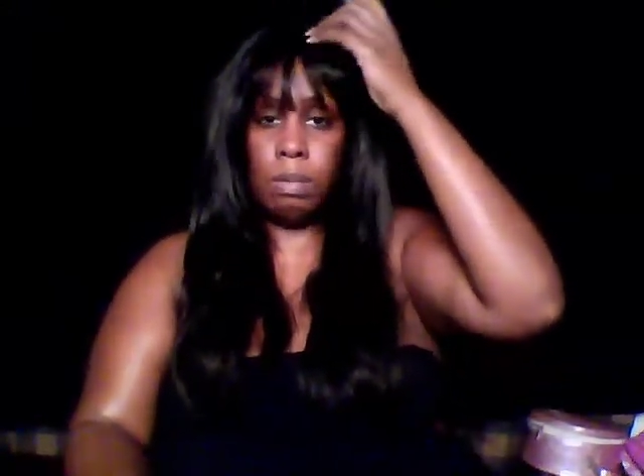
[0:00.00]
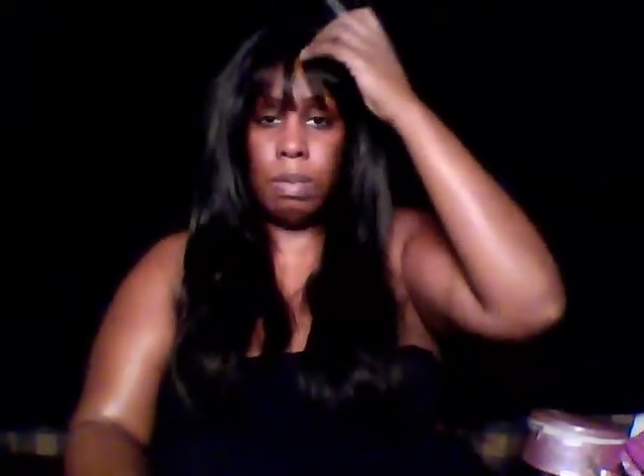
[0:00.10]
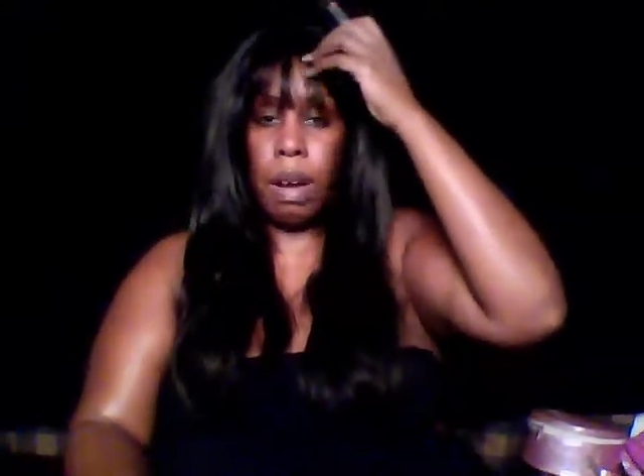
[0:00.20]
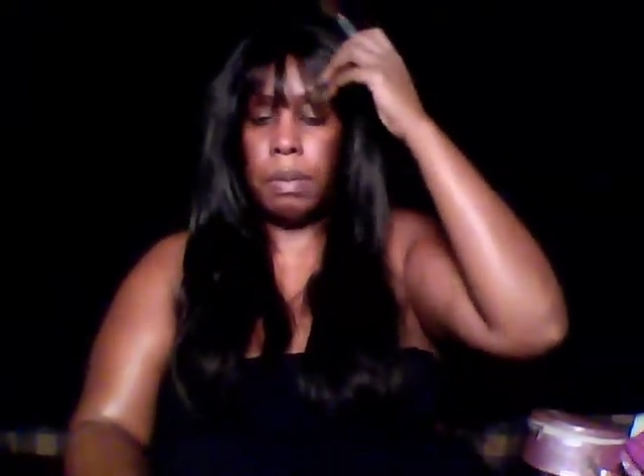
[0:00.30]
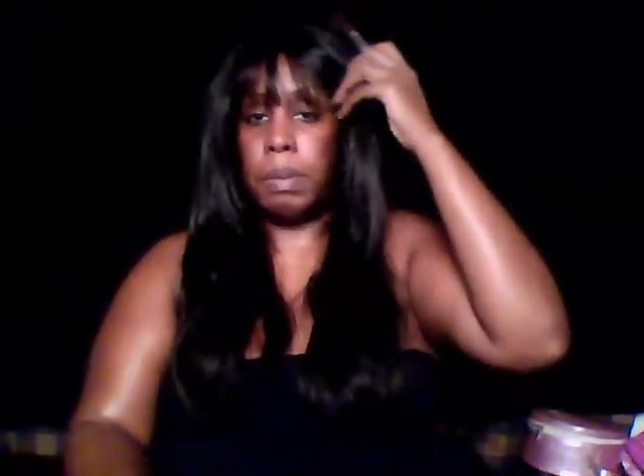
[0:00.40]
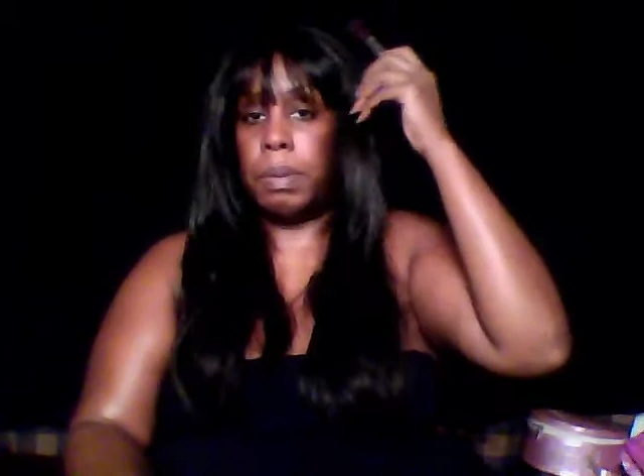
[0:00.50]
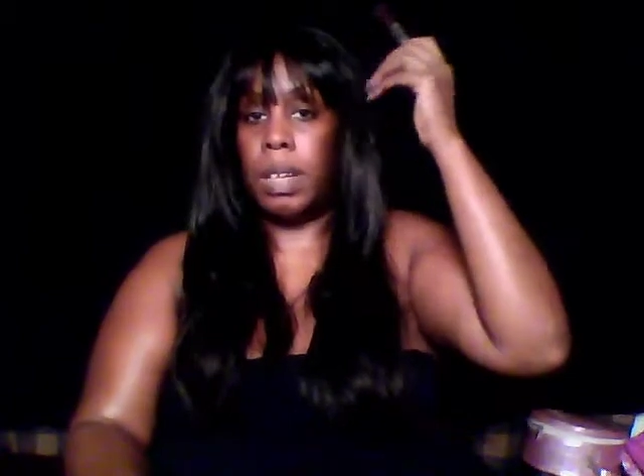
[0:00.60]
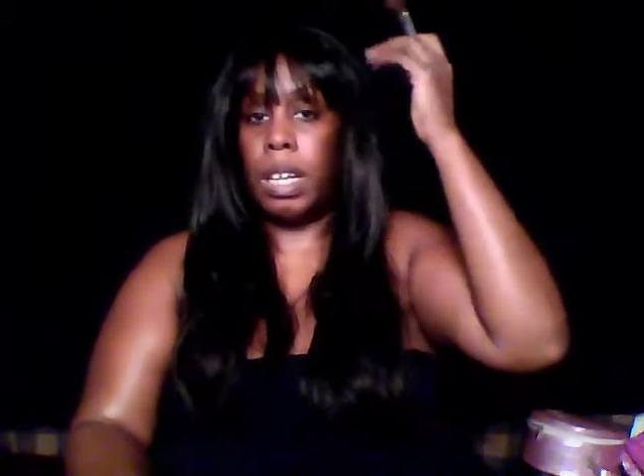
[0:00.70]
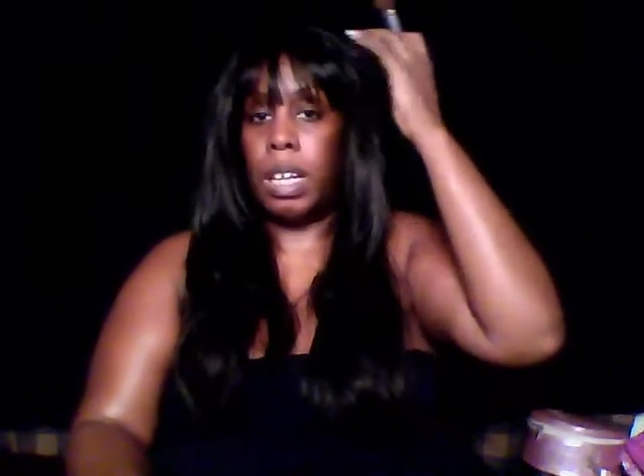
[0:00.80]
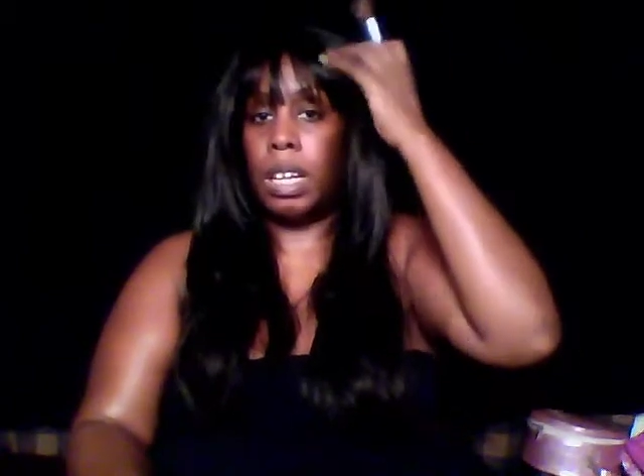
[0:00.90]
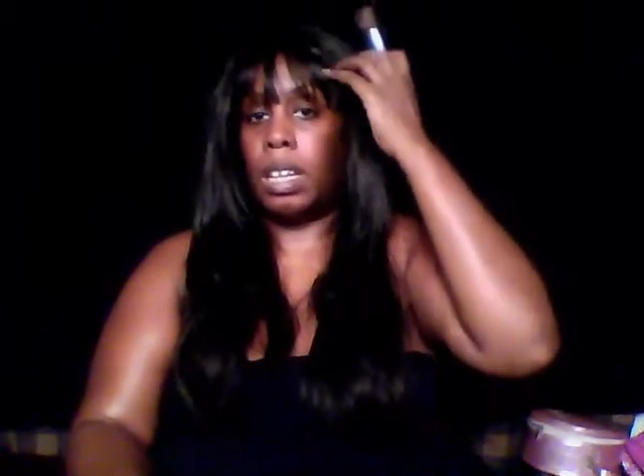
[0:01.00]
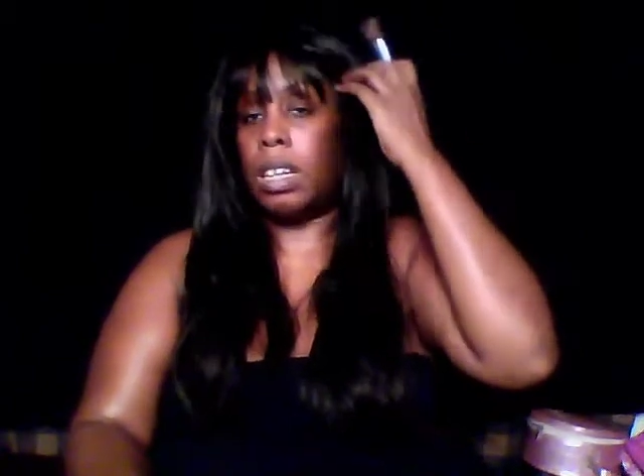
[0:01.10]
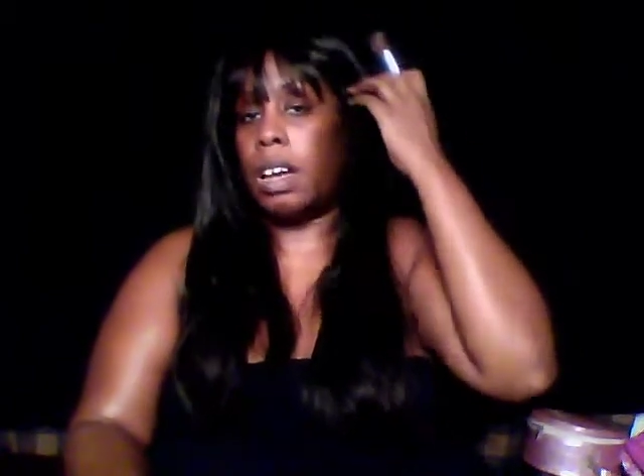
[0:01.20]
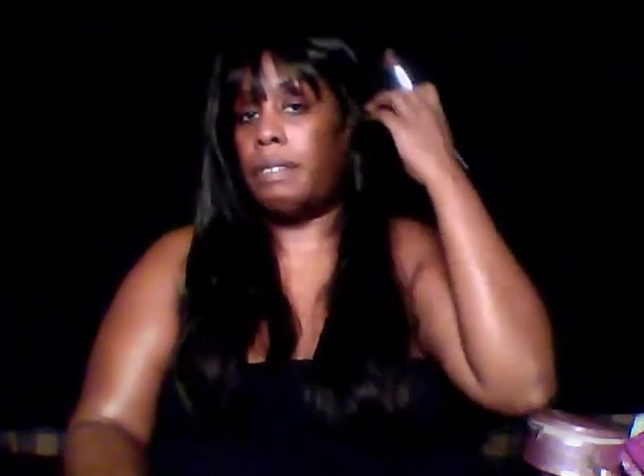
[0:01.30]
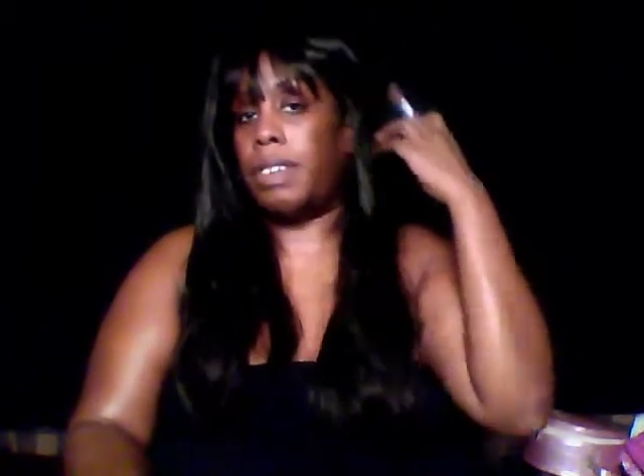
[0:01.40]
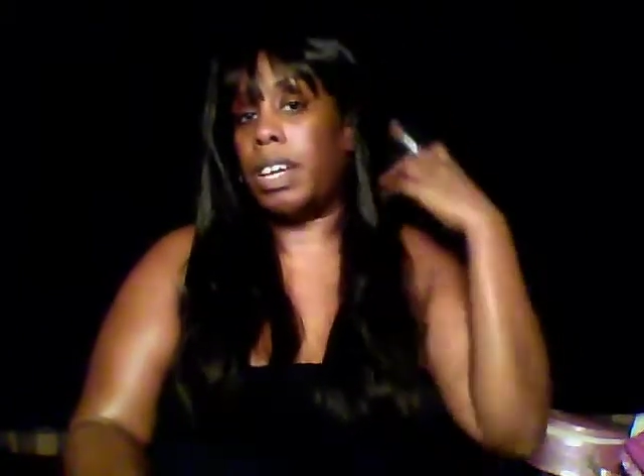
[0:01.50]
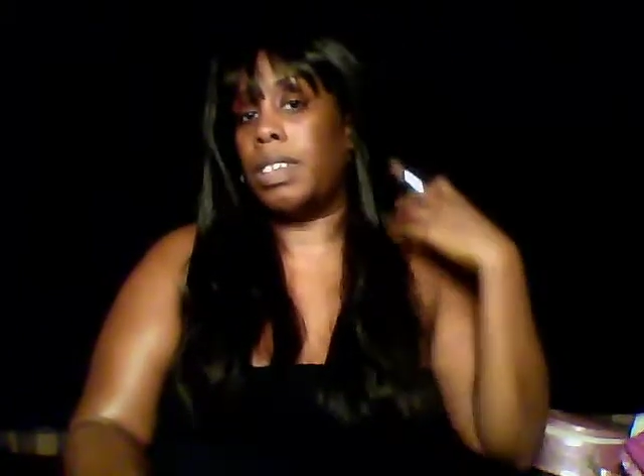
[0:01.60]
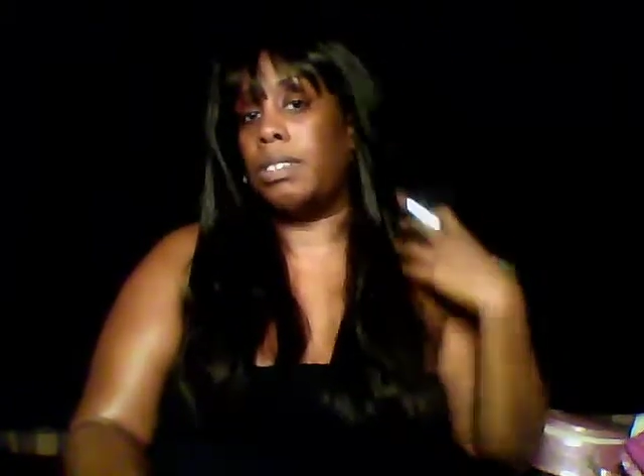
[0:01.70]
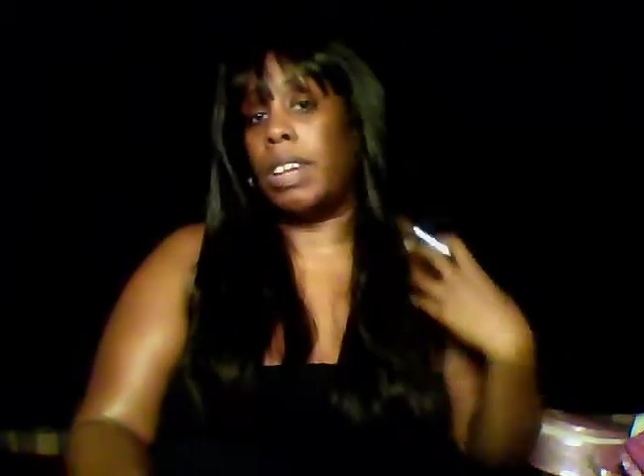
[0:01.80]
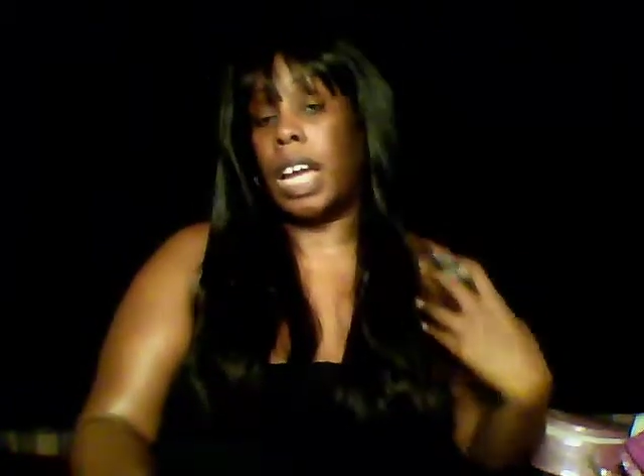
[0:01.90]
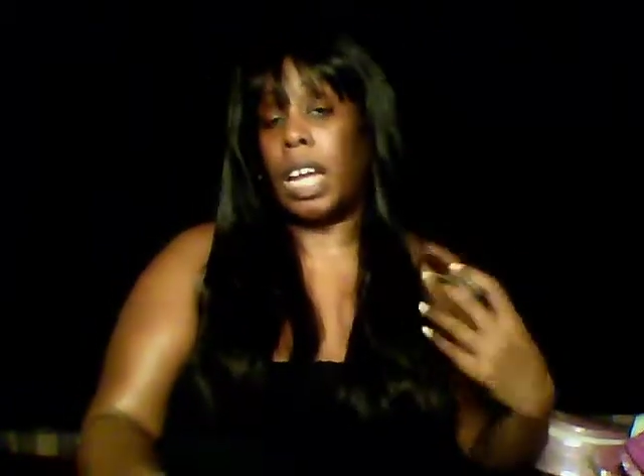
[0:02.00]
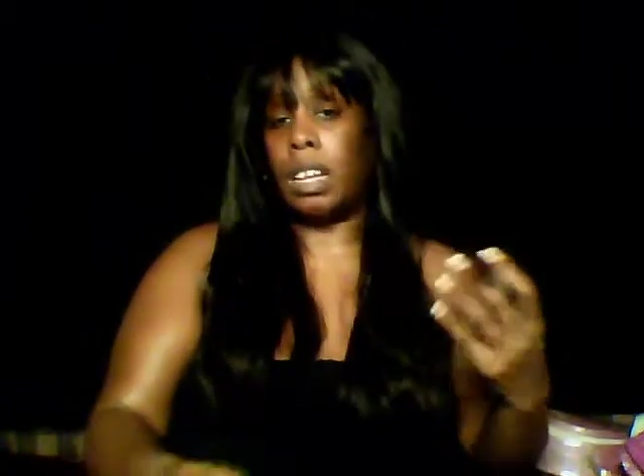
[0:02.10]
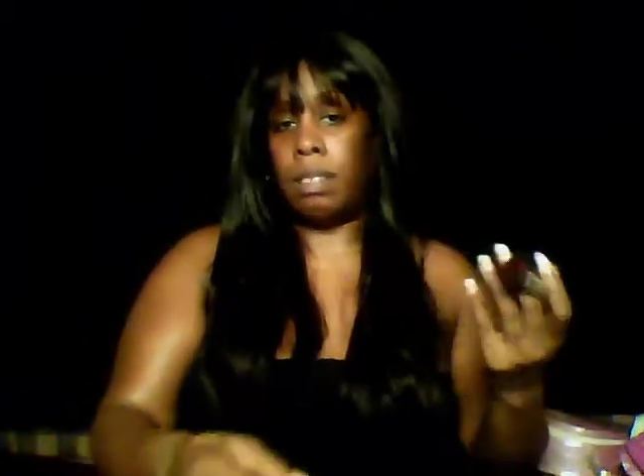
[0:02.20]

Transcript: probably every other day.